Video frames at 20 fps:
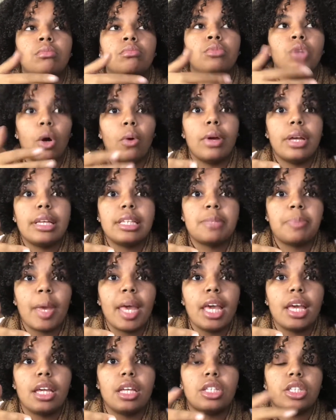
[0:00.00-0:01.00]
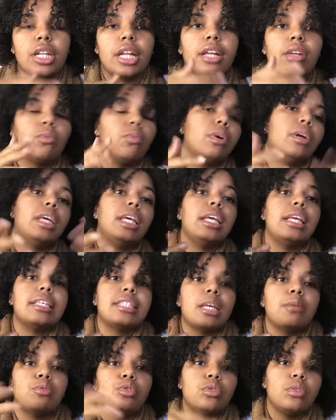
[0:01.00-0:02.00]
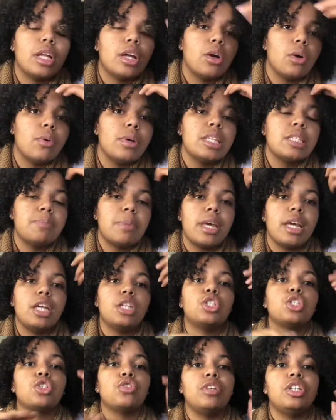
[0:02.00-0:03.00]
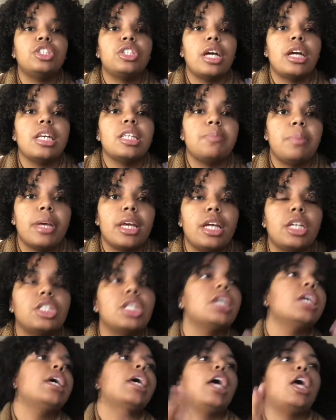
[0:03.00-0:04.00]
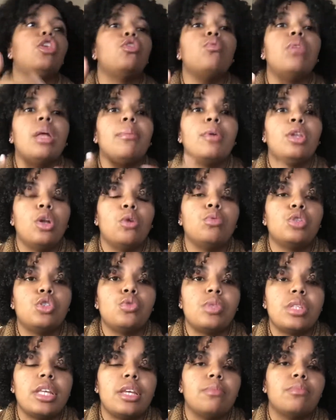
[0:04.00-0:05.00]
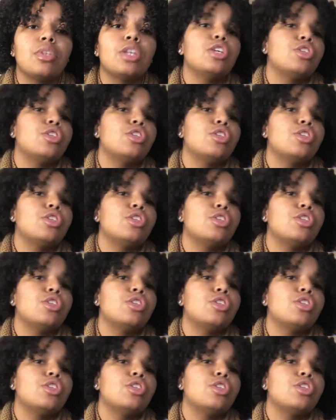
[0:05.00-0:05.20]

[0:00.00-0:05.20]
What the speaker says: go on his page, like when he accepts you, like go on his page, screenshot his page, and you let me know what you see.